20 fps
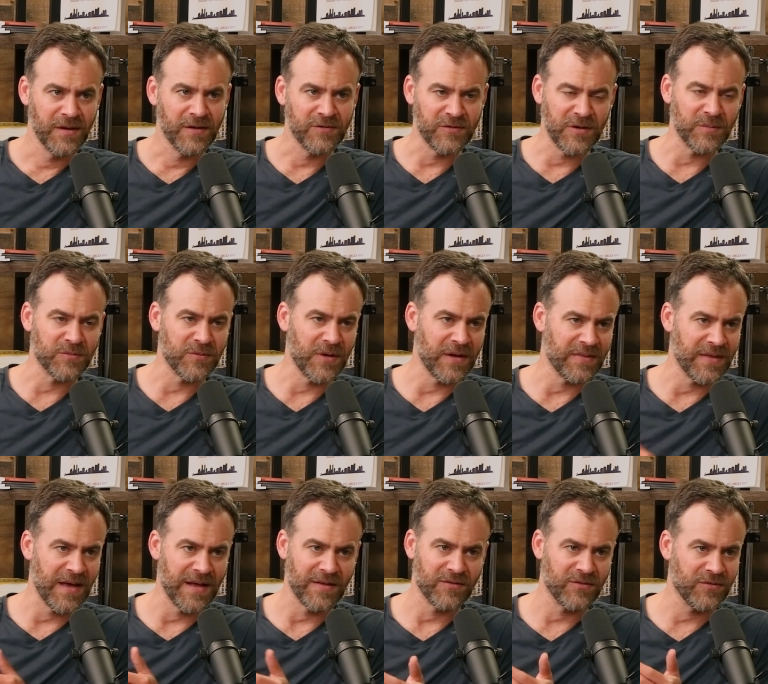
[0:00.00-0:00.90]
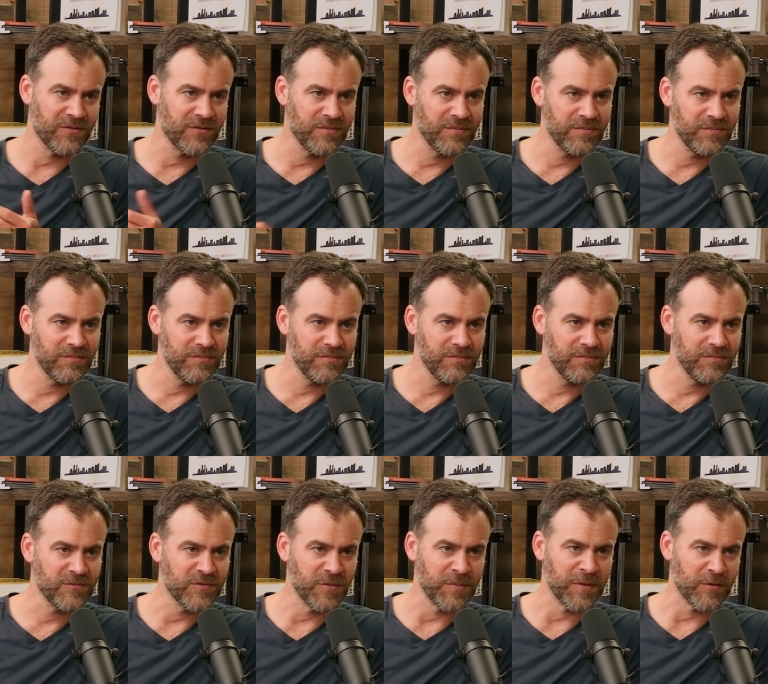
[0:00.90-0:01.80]
Seems like that's
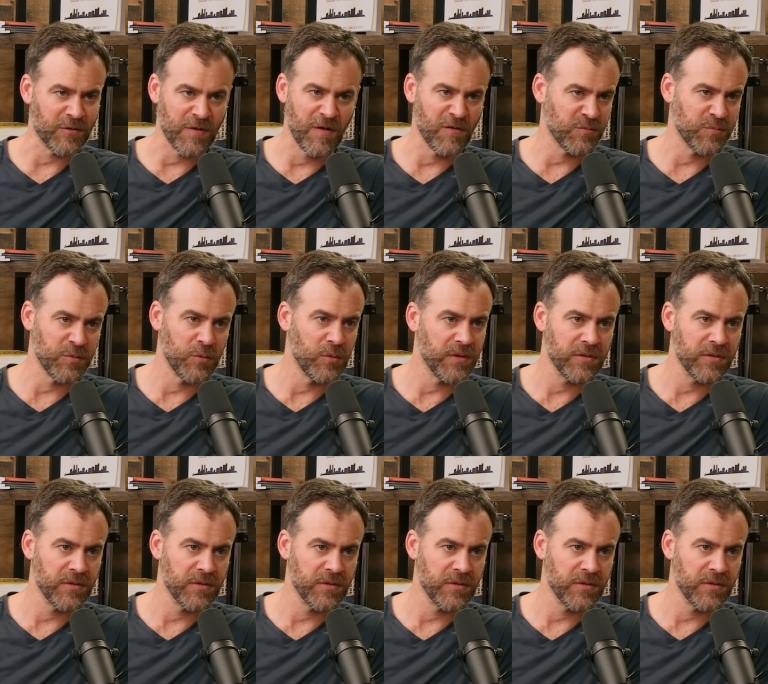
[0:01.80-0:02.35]
something they're comfortable